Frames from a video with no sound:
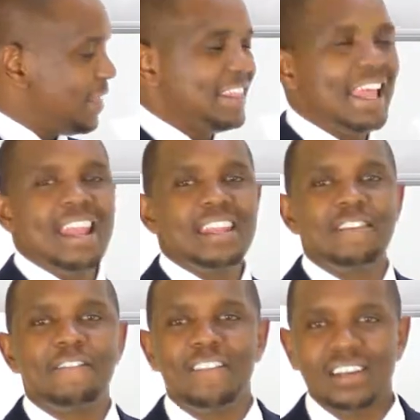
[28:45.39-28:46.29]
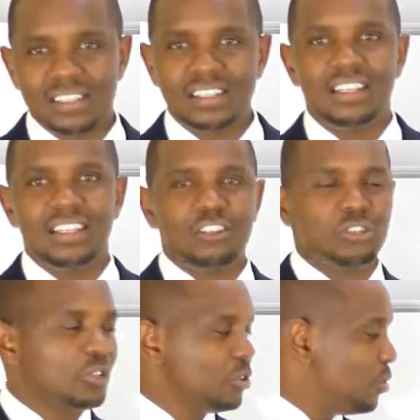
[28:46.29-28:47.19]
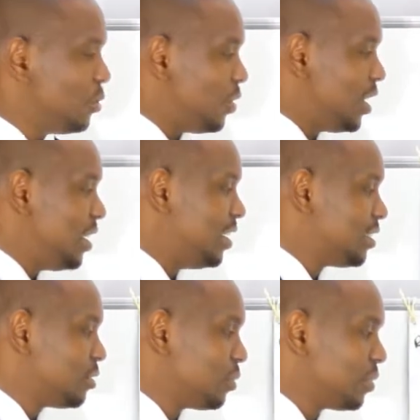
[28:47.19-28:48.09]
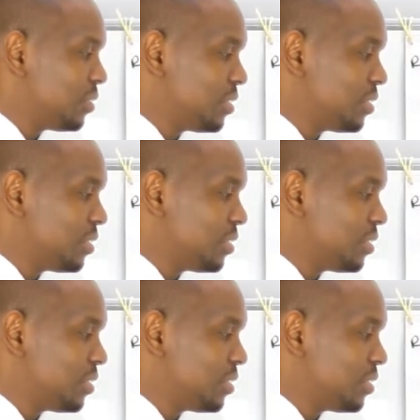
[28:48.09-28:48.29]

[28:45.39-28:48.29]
then the first thing you should do is to